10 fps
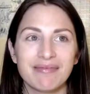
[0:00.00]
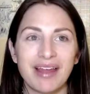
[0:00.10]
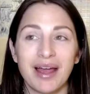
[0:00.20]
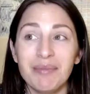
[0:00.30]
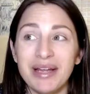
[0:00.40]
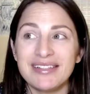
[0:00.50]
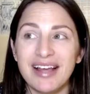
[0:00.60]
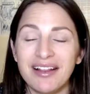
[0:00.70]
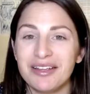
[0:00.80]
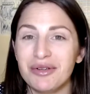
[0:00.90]
I'm not
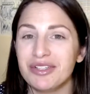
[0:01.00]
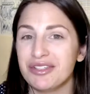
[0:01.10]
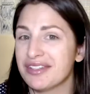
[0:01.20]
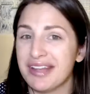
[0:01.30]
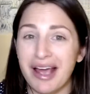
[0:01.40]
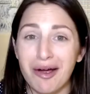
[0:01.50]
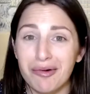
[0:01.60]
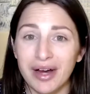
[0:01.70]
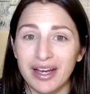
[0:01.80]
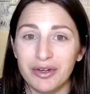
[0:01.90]
telling you to just
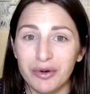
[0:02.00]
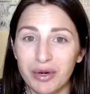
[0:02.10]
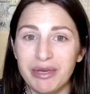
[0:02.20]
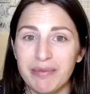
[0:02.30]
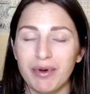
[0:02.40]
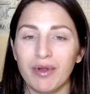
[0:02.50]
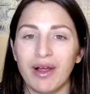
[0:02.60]
outright ignore people.